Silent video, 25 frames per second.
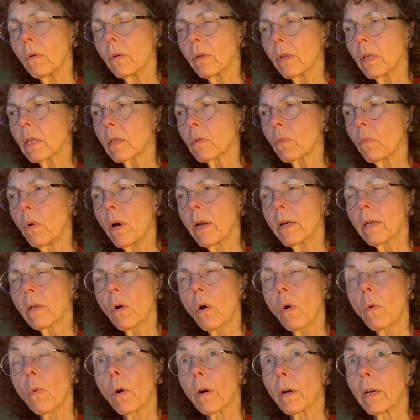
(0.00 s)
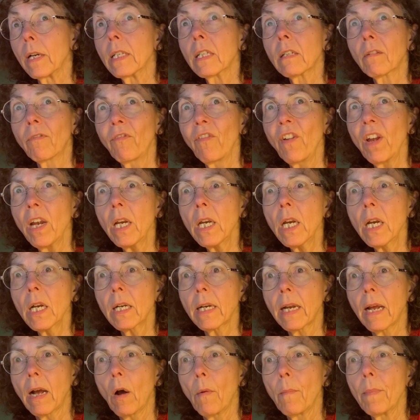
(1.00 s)
this one coworker. It's fading
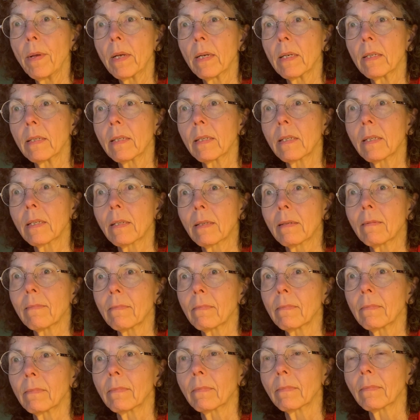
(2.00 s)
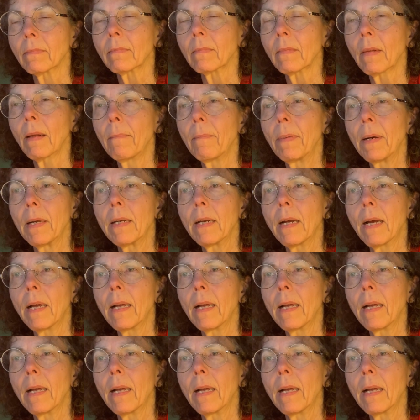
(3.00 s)
now but